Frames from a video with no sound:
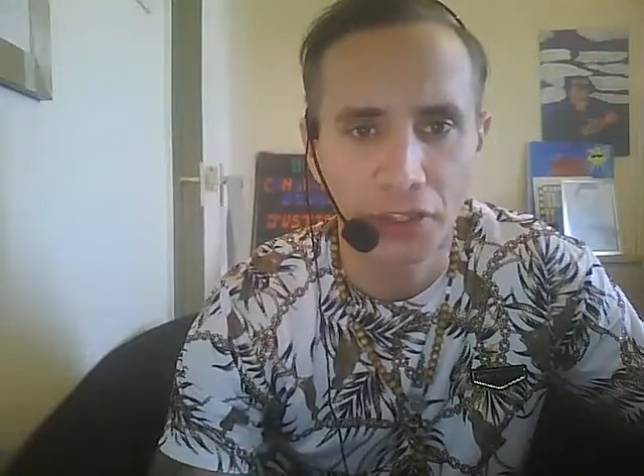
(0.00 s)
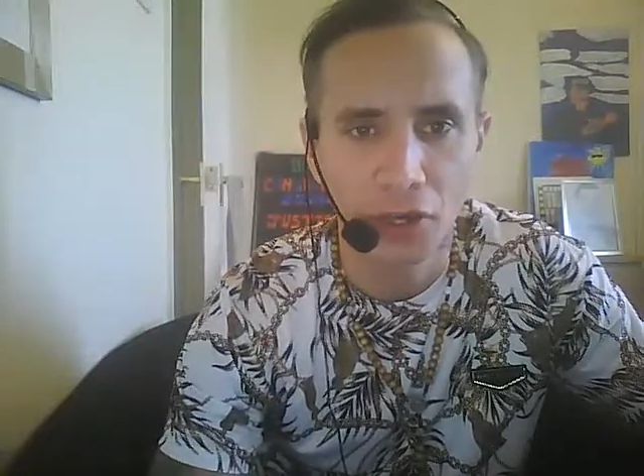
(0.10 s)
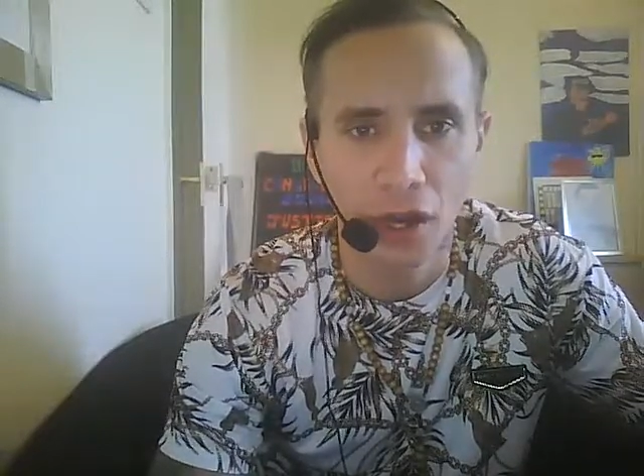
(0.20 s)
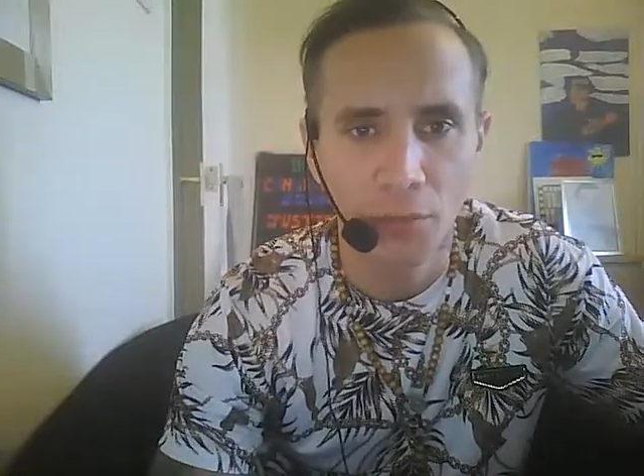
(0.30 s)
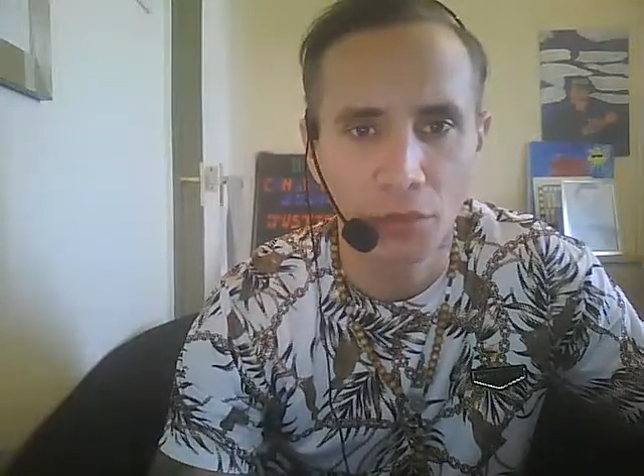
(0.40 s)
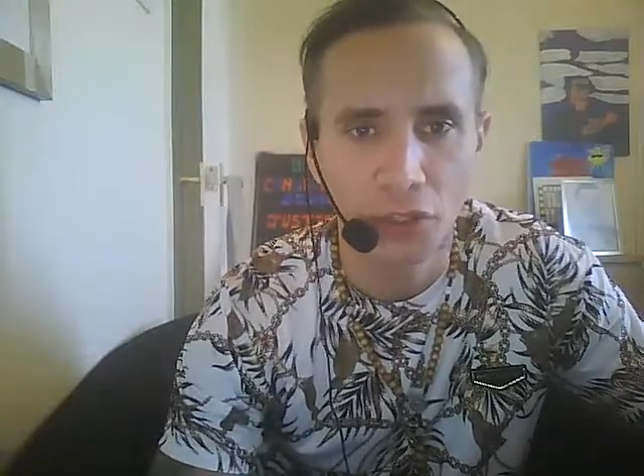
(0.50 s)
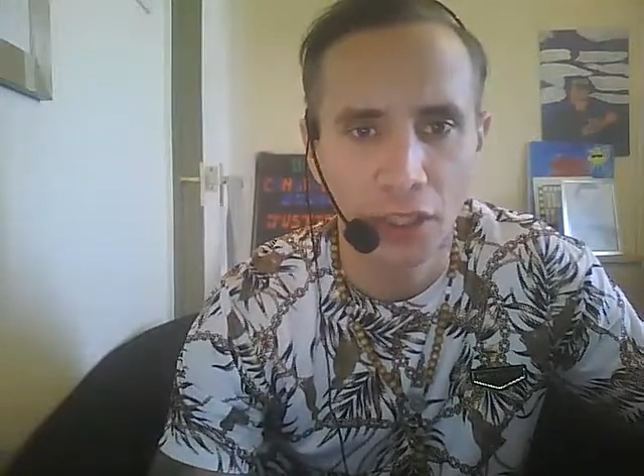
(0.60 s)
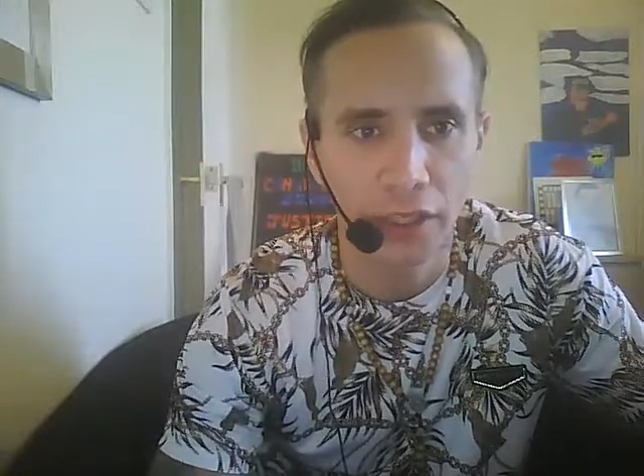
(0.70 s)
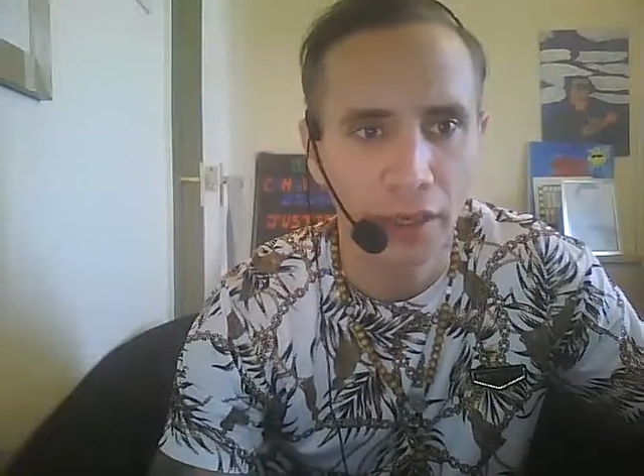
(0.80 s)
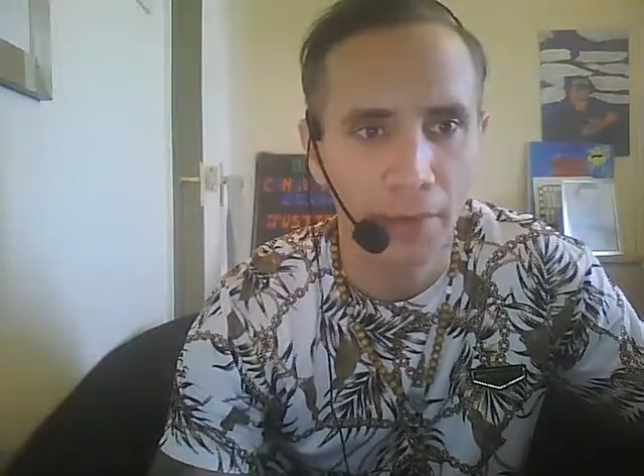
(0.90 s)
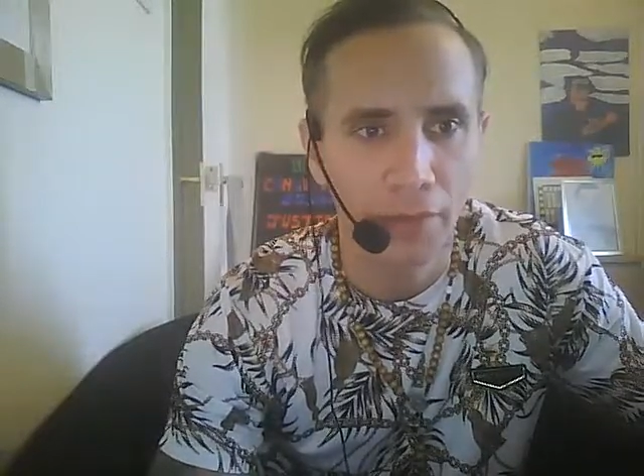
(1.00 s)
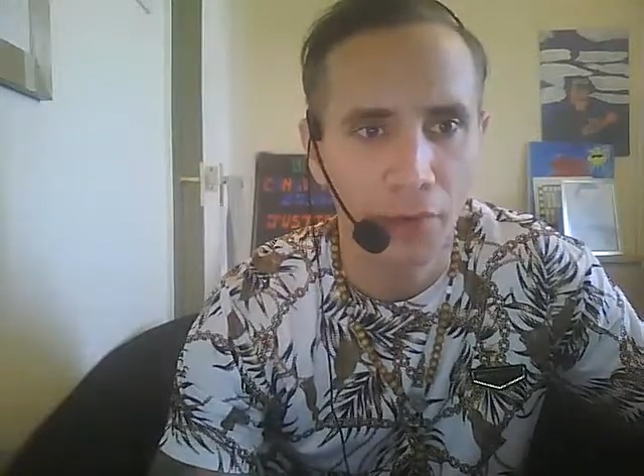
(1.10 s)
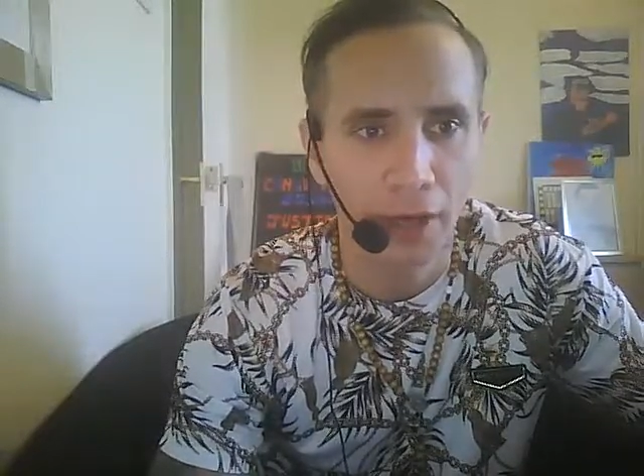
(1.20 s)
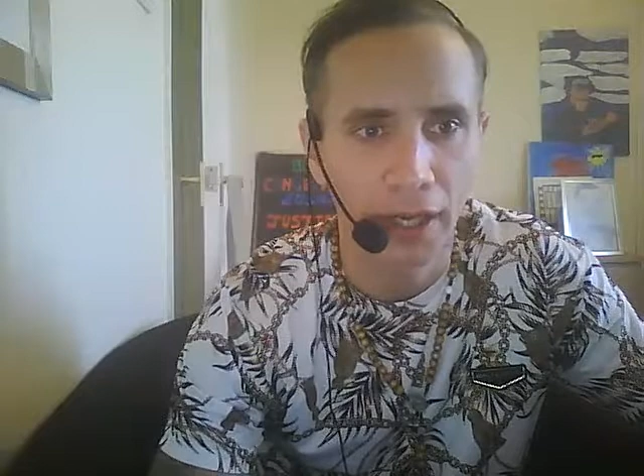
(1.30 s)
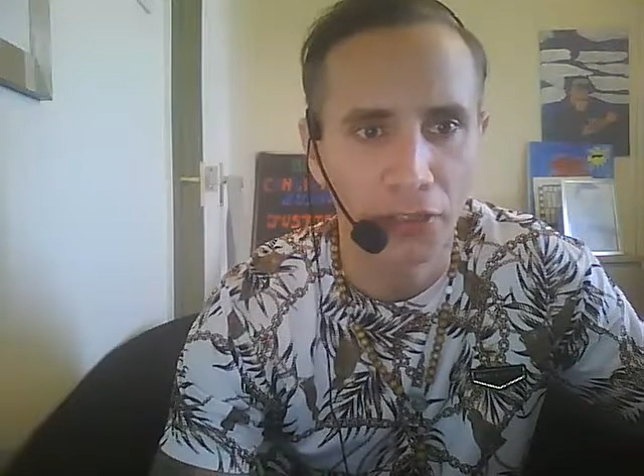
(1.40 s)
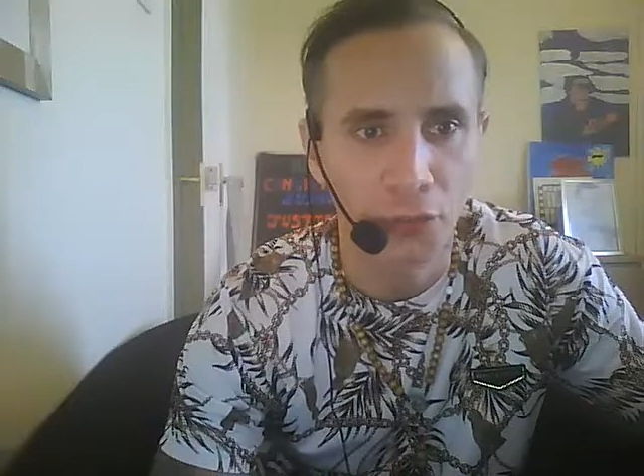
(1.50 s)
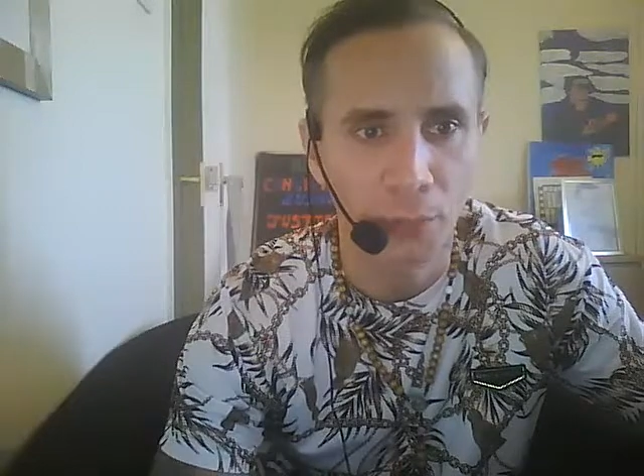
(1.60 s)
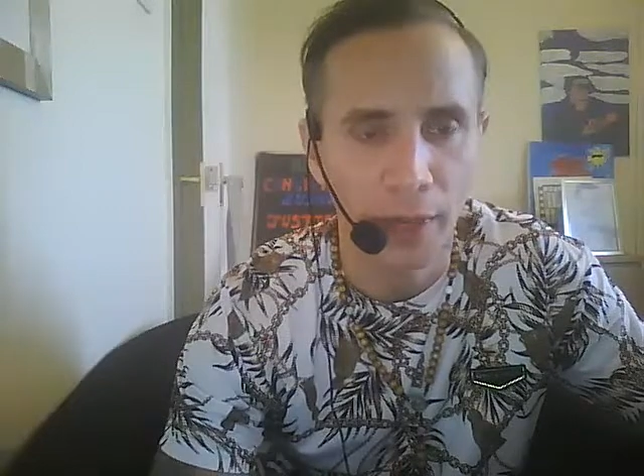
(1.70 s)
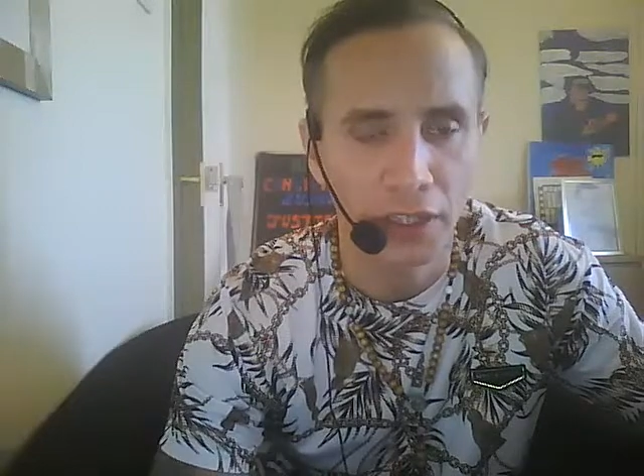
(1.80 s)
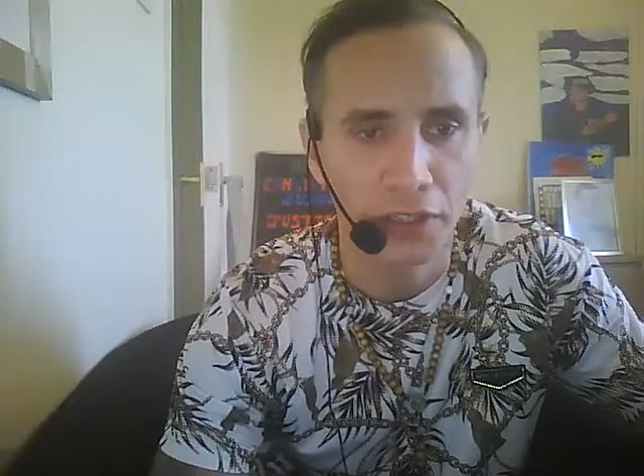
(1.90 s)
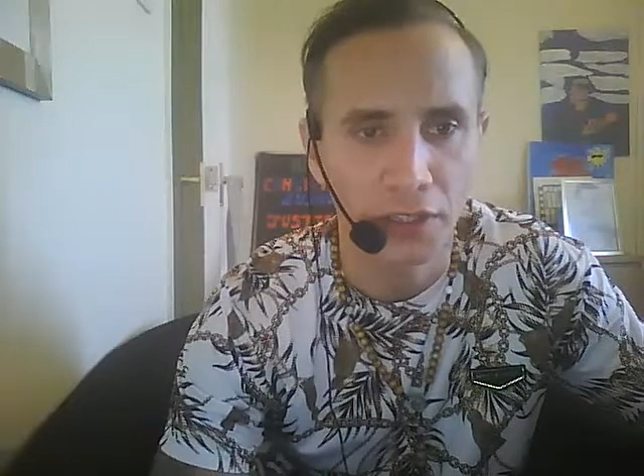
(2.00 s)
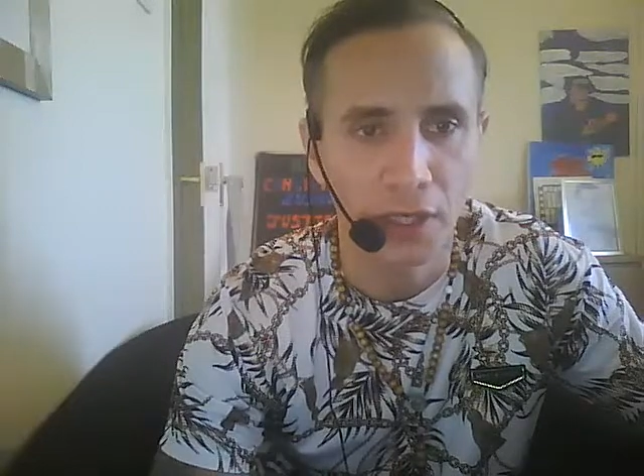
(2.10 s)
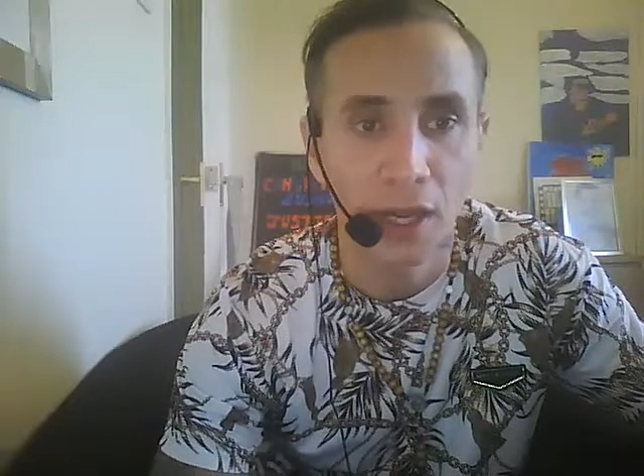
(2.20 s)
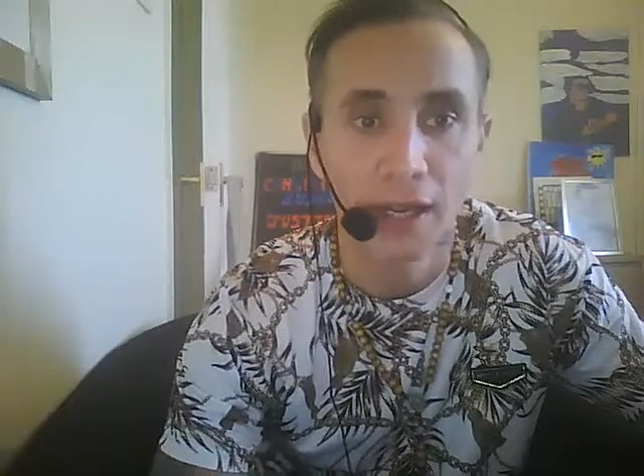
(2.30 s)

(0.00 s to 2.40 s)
Khan was clearing up the financial mess